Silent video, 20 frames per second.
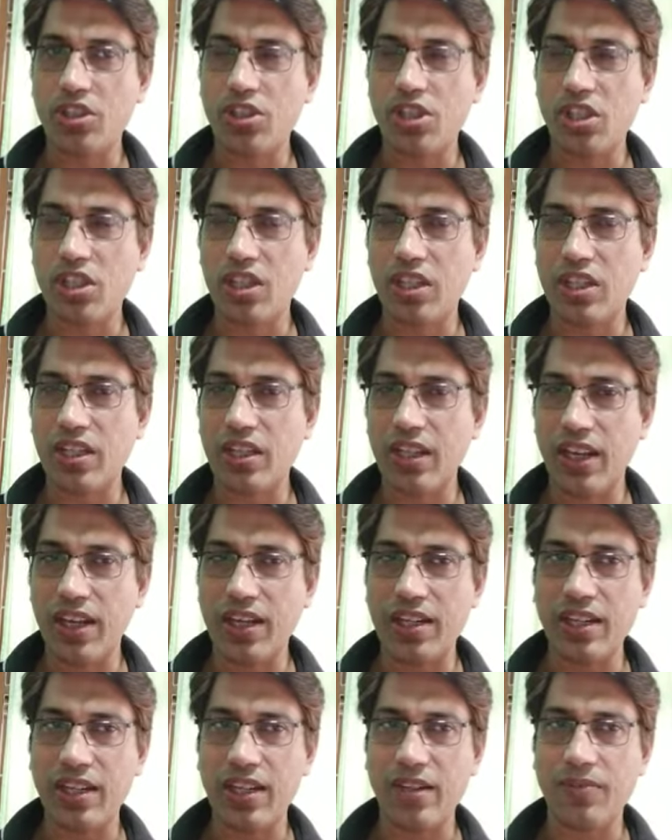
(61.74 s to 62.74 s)
City in
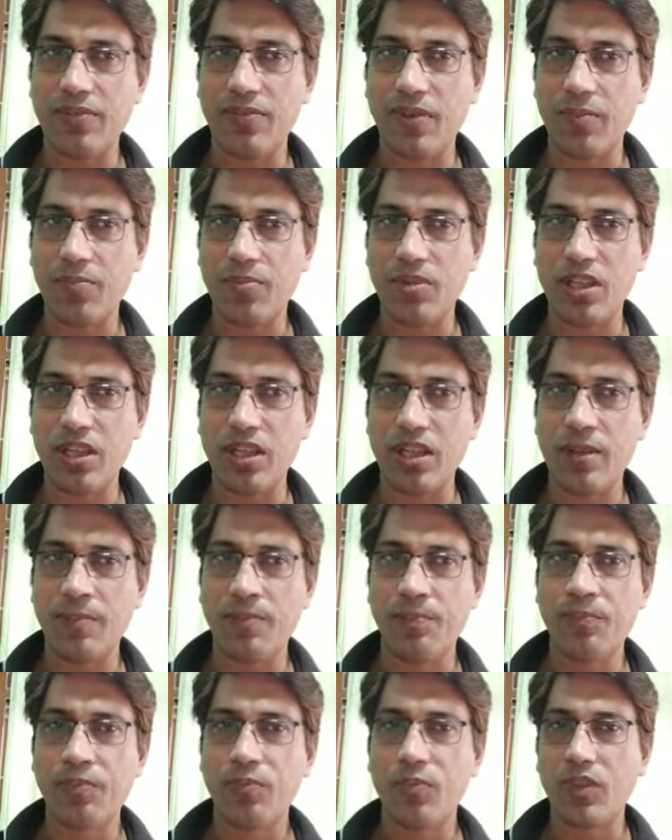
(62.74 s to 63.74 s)
1850,
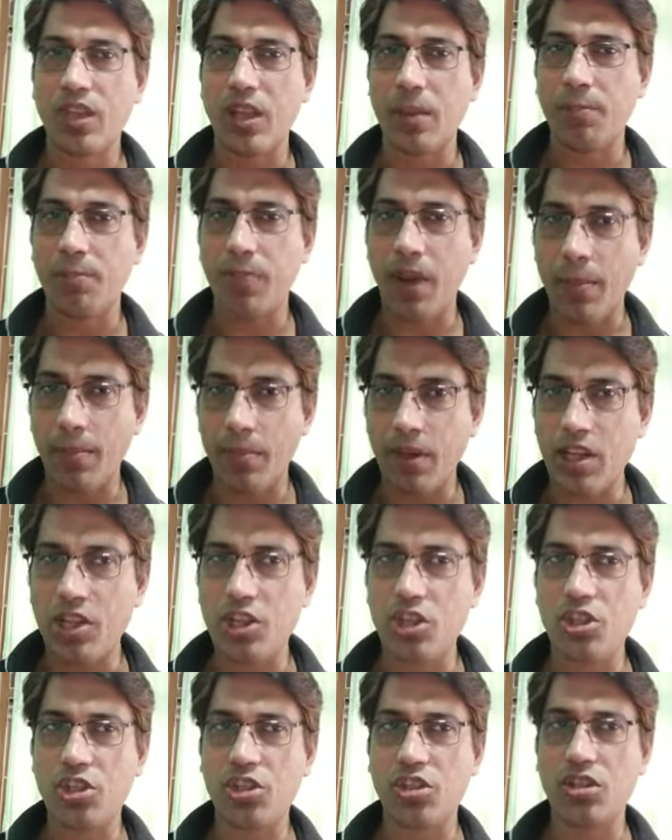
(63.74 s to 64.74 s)
they
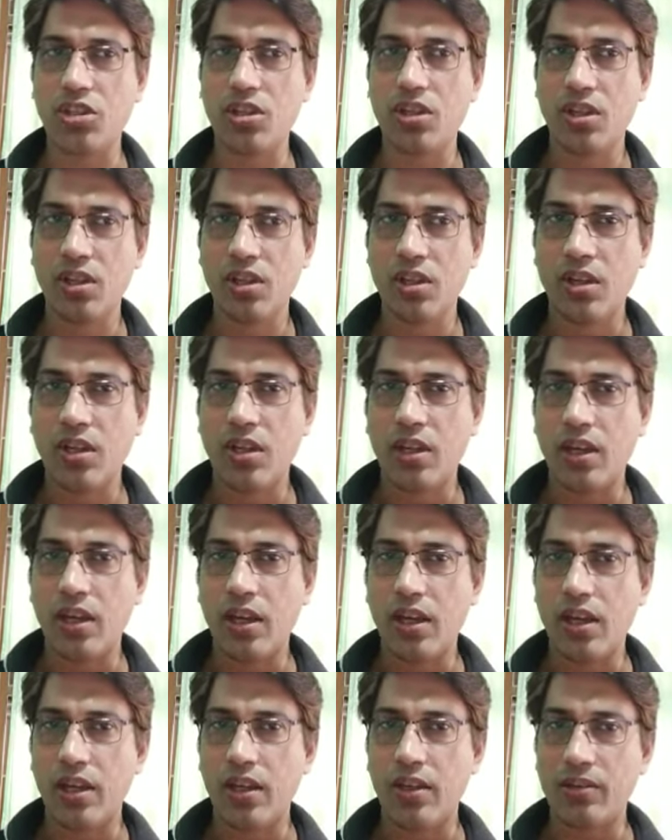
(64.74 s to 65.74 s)
published
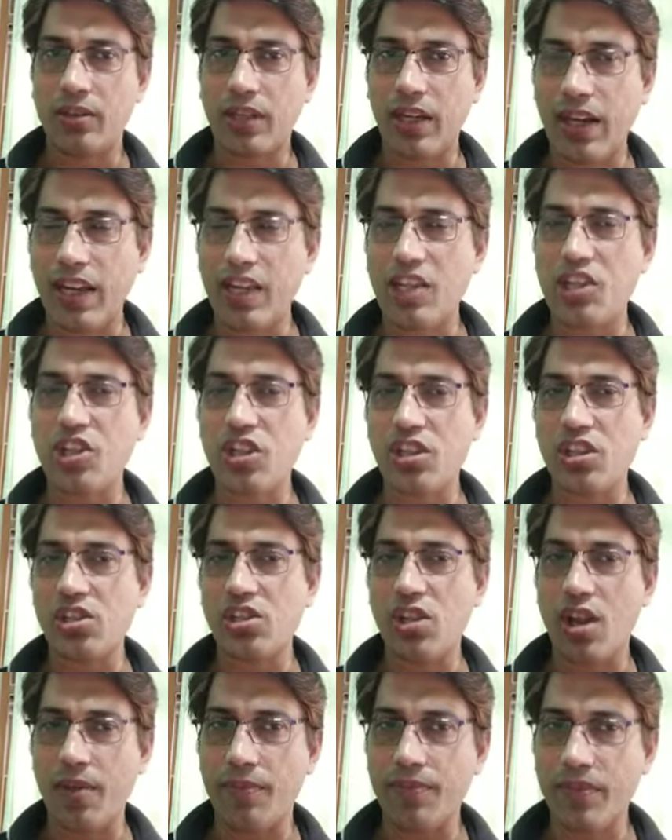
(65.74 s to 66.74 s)

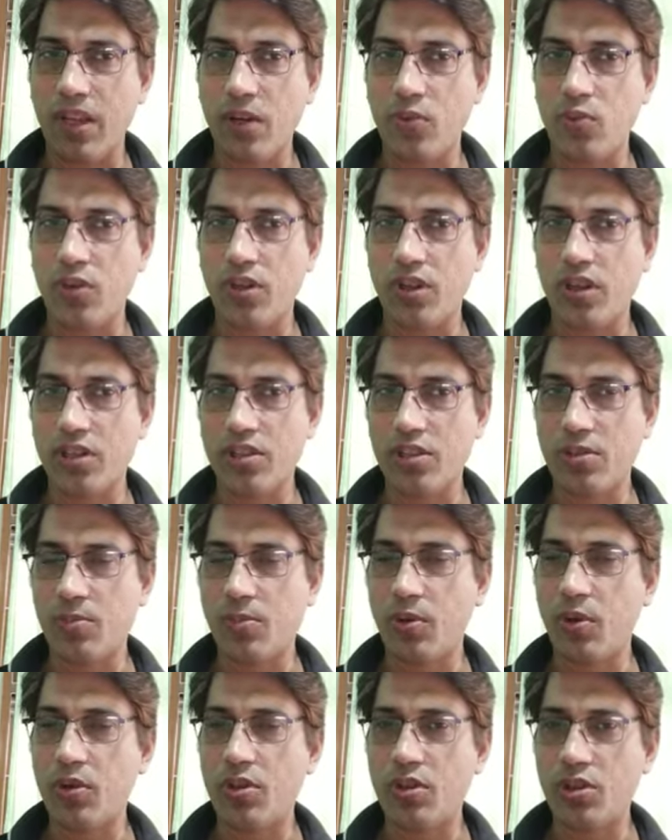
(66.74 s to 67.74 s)
collections of their works,
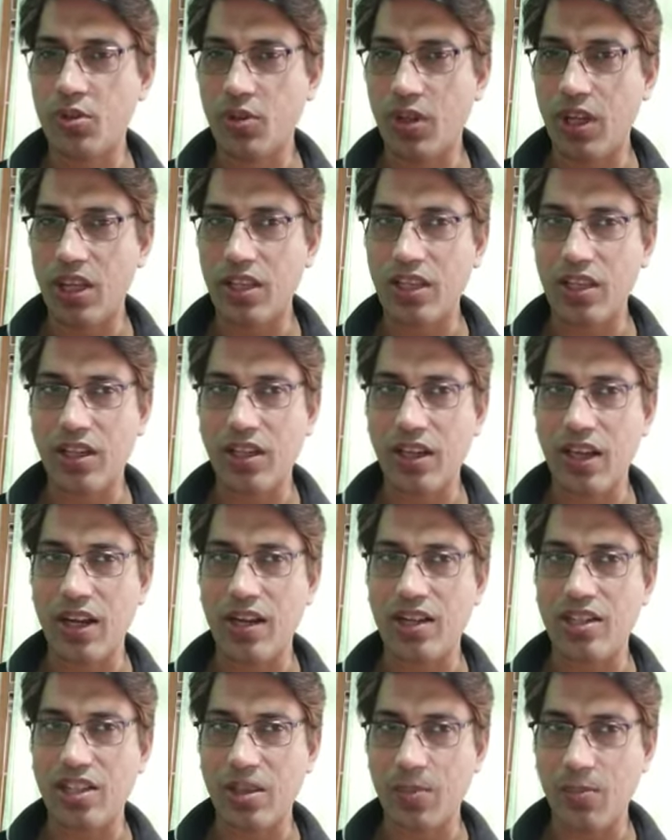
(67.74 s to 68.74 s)
both together
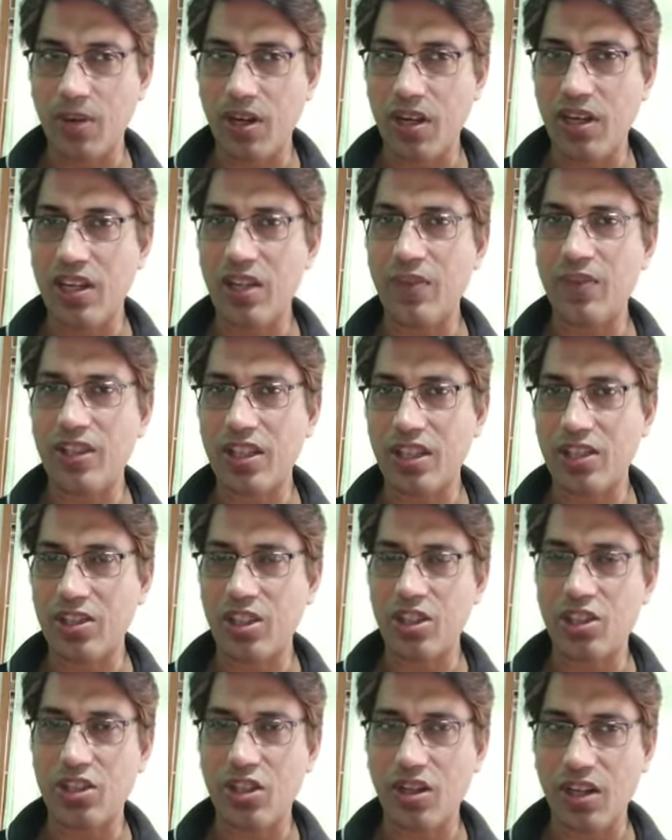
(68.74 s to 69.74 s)
and separately, with her
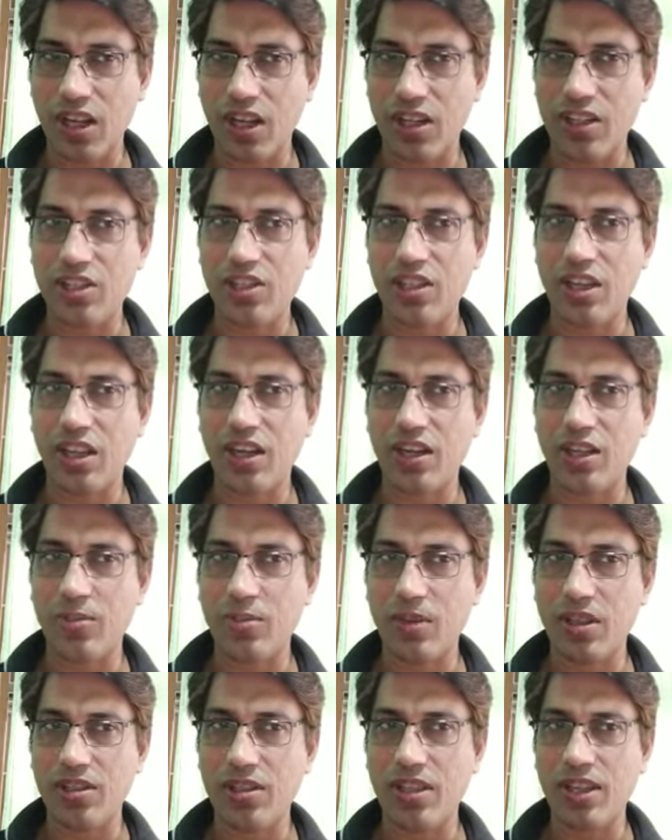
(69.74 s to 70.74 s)
sister Alice Carey
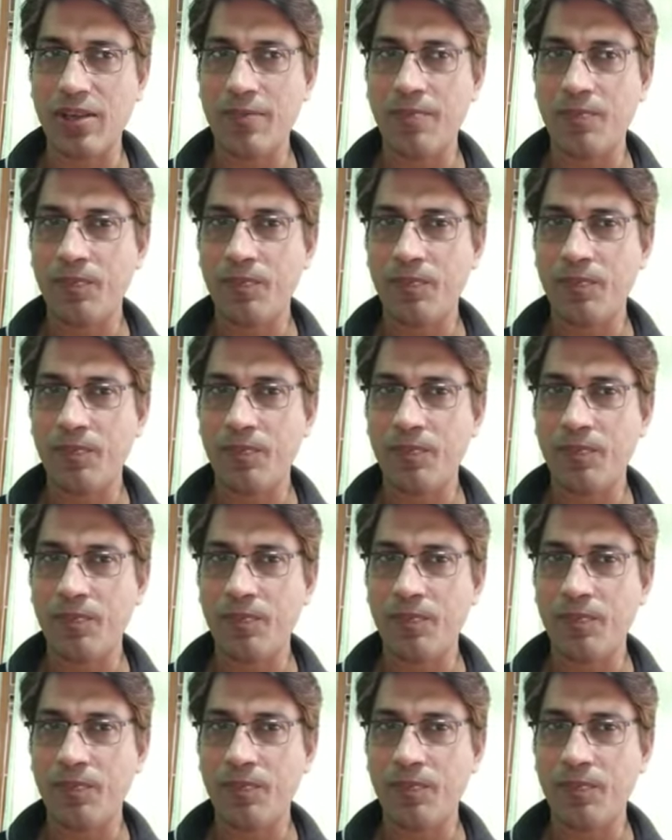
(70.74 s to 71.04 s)
Massey.